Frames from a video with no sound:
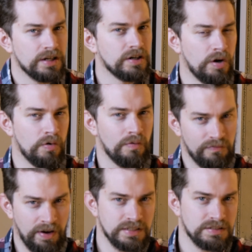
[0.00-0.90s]
gonna go
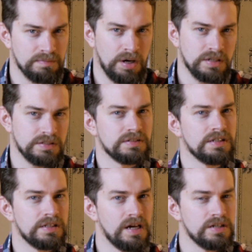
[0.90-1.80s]
fight some bosses
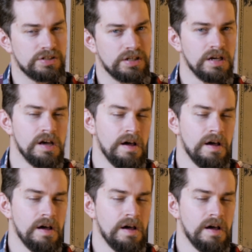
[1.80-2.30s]
in a dungeon,